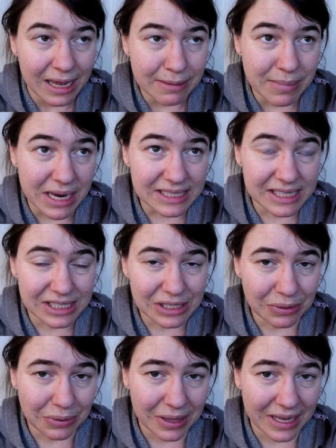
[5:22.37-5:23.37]
makes it
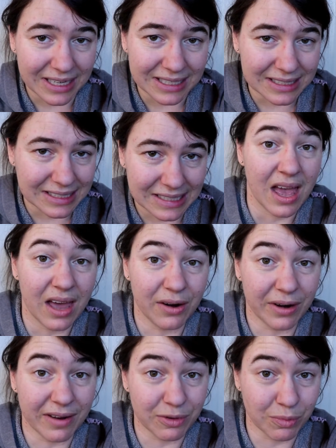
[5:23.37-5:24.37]
so that I don't
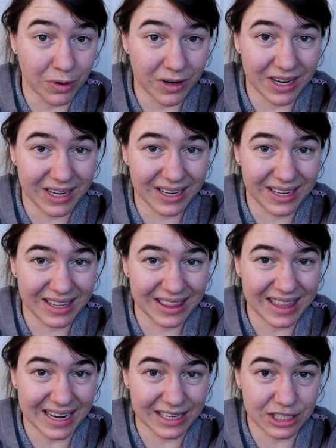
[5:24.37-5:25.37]
have to worry
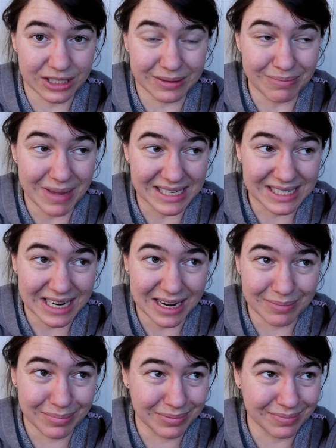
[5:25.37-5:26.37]
that I just messed
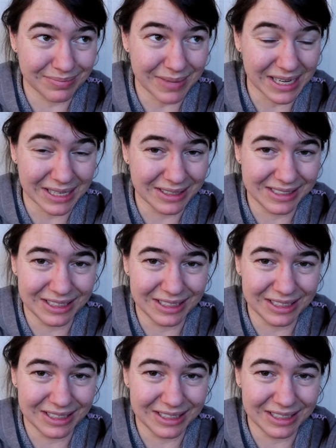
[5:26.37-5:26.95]
up my,